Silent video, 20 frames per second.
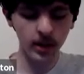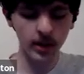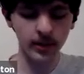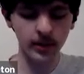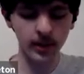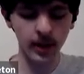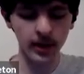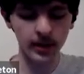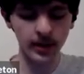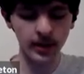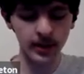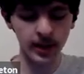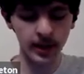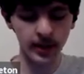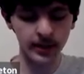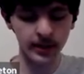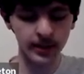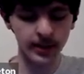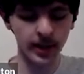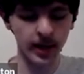And that
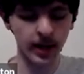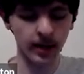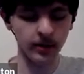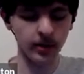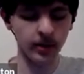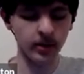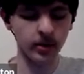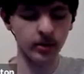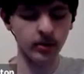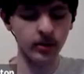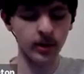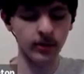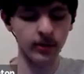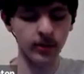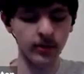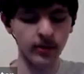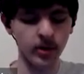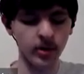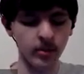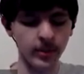detects the altitude
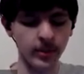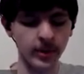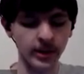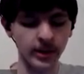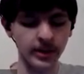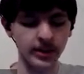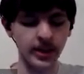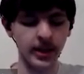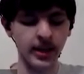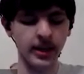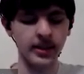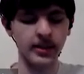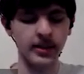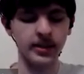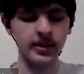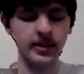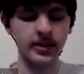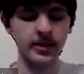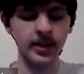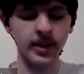every few
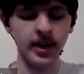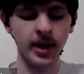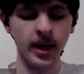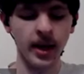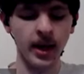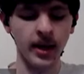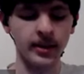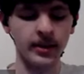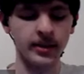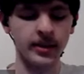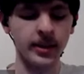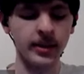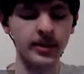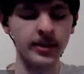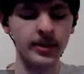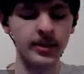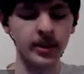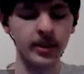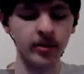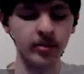milliseconds and
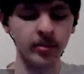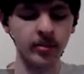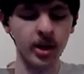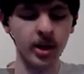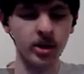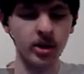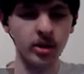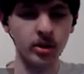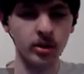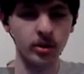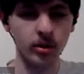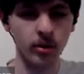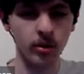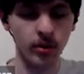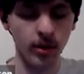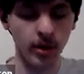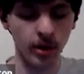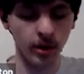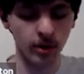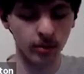sends the information
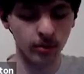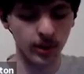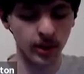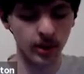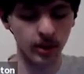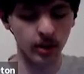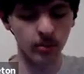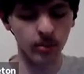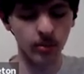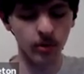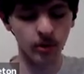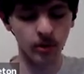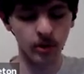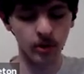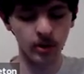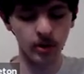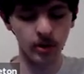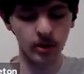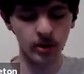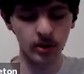to the Arduino
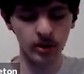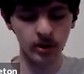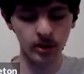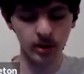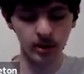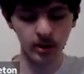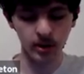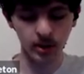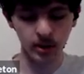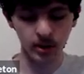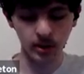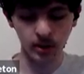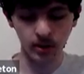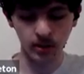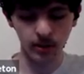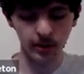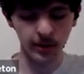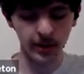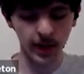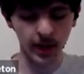board.
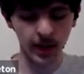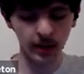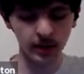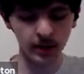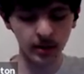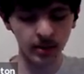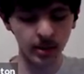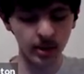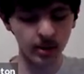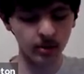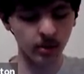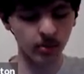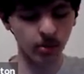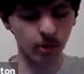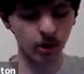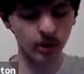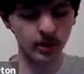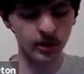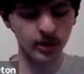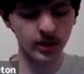When the altimeter
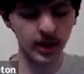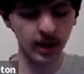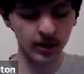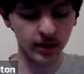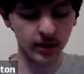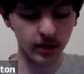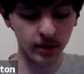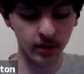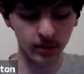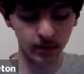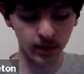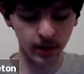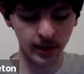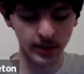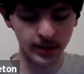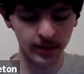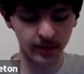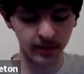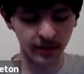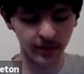reports an altitude
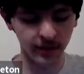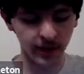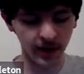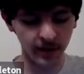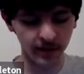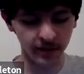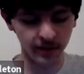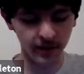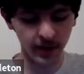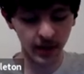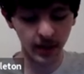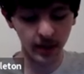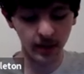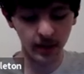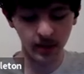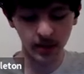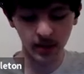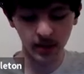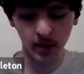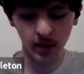less than 5 feet,
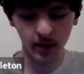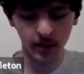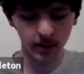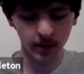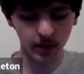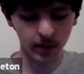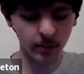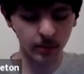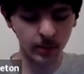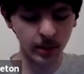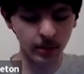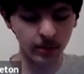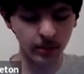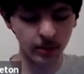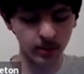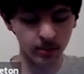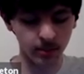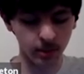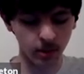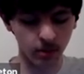the
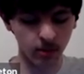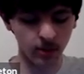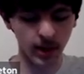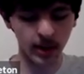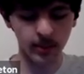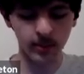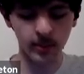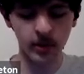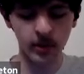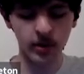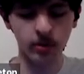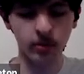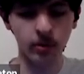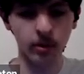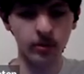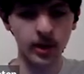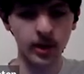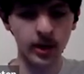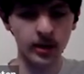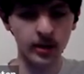Arduino is programmed to
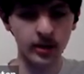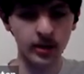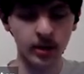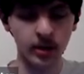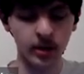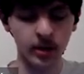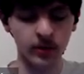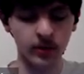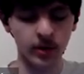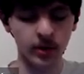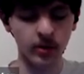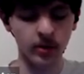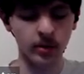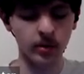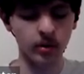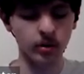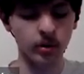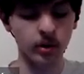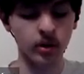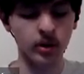rotate a servo
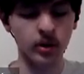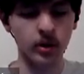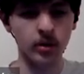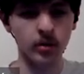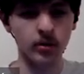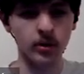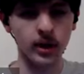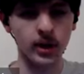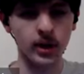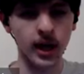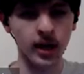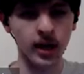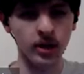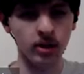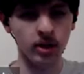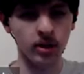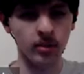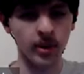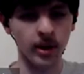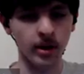in order to
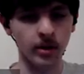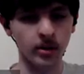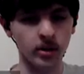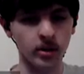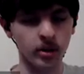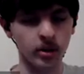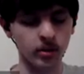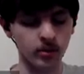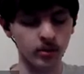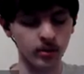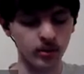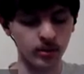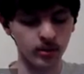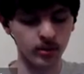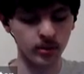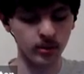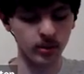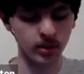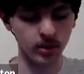detach the parachute.